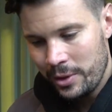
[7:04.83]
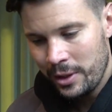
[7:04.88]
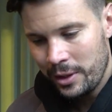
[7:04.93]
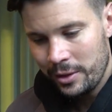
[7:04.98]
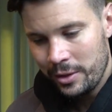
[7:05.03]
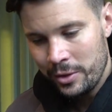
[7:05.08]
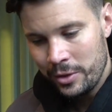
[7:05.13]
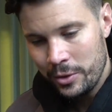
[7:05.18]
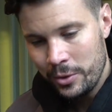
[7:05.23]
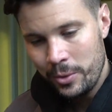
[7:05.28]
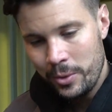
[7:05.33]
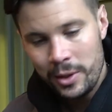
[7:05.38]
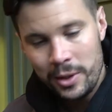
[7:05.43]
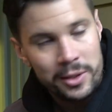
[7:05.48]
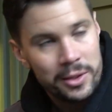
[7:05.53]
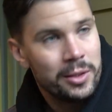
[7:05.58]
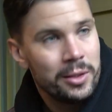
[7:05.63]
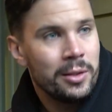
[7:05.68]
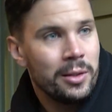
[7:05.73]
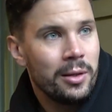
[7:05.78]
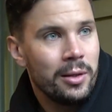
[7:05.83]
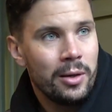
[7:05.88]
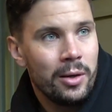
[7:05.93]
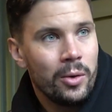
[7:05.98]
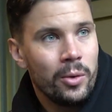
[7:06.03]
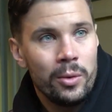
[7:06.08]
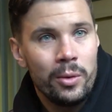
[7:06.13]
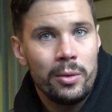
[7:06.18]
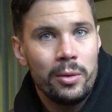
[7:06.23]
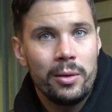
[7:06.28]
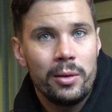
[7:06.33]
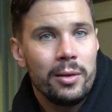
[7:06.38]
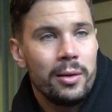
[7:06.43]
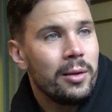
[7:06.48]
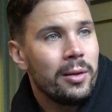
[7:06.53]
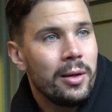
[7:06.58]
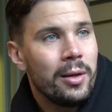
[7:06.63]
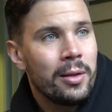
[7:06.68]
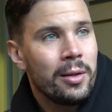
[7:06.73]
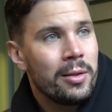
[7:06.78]
Like the duel is a whole
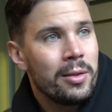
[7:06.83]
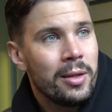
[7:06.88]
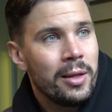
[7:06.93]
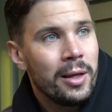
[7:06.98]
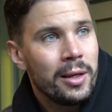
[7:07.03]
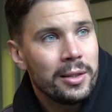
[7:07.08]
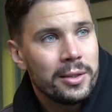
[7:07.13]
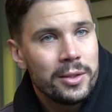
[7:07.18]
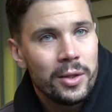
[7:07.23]
other thing.